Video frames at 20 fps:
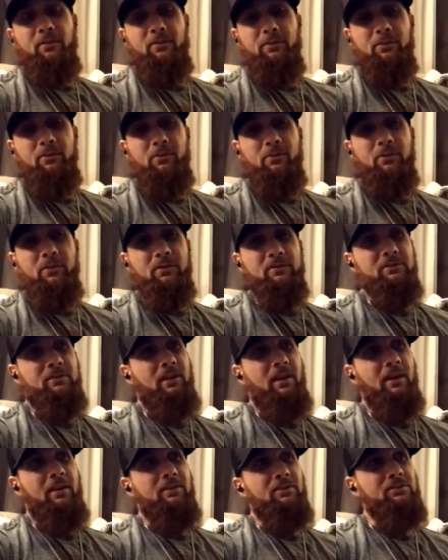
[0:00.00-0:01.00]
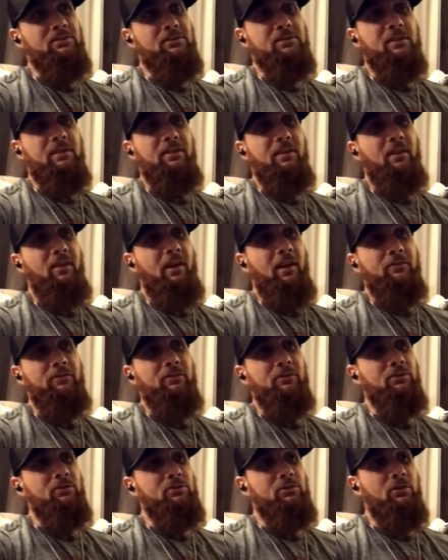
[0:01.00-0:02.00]
New Year's night, just sitting there after
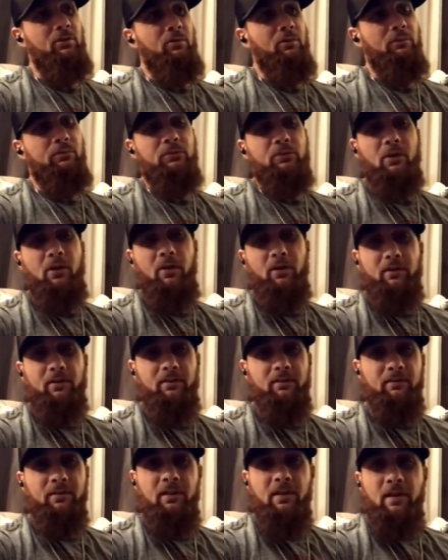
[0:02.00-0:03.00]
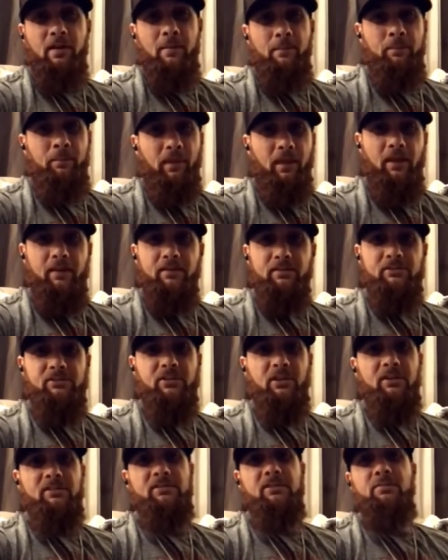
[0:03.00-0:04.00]
the show, talking and
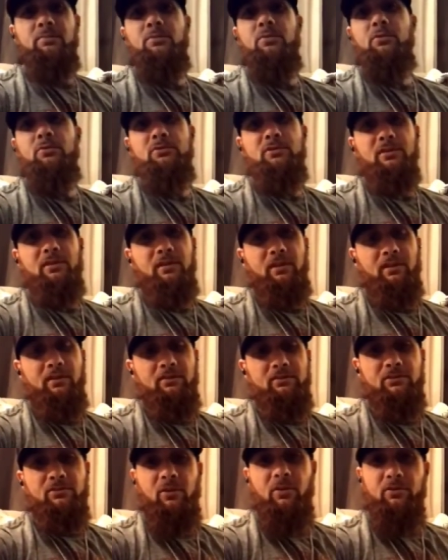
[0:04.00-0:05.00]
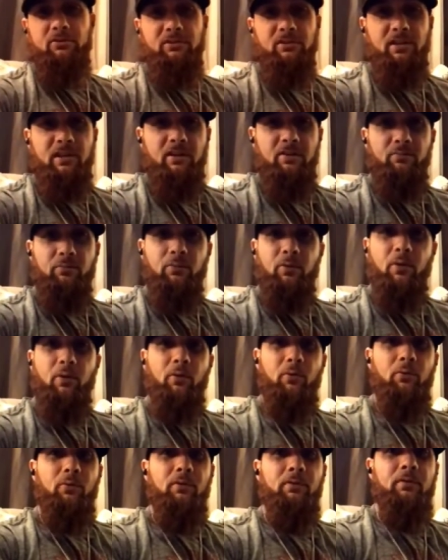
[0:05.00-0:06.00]
discussing music and songs that he
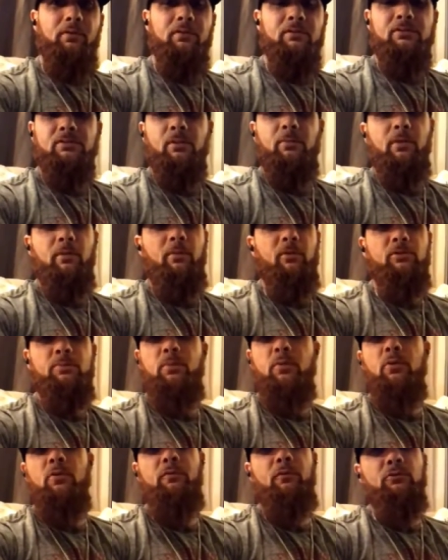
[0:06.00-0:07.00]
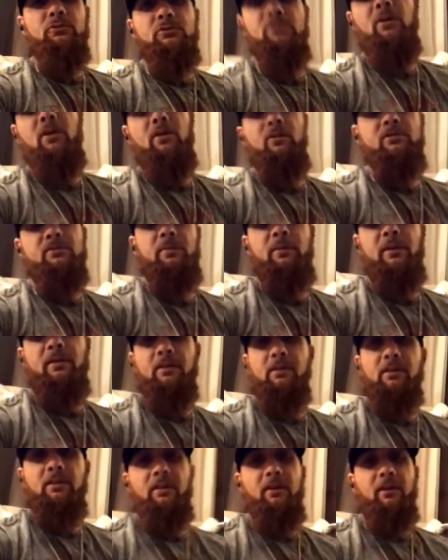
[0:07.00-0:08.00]
wrote, and some of the most beautiful songs, man. The
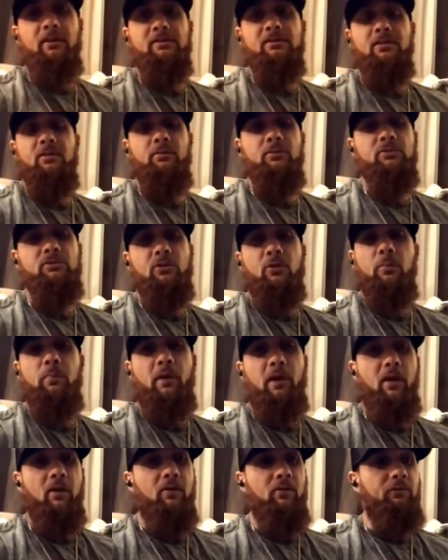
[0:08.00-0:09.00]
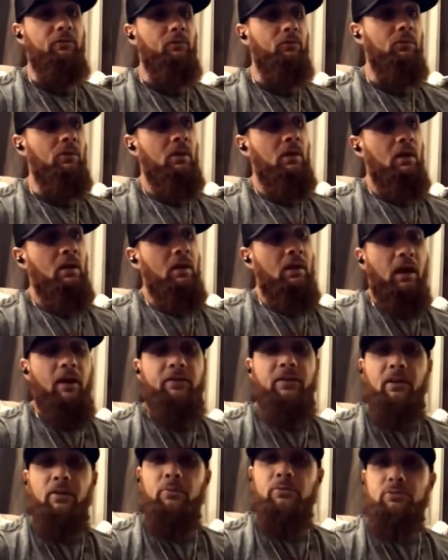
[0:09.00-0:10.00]
lyrics in them are so powerful. I
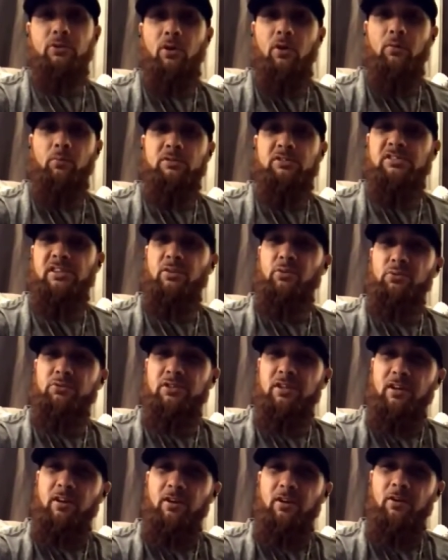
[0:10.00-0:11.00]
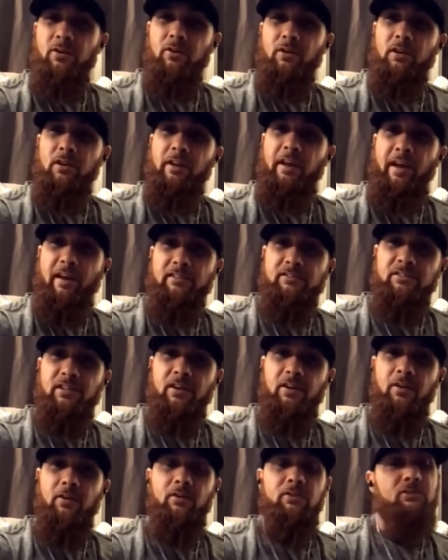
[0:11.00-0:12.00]
think it was called the single tier or the last
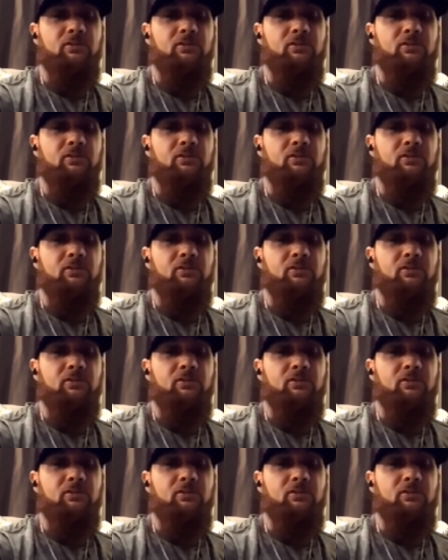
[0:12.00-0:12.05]
tier or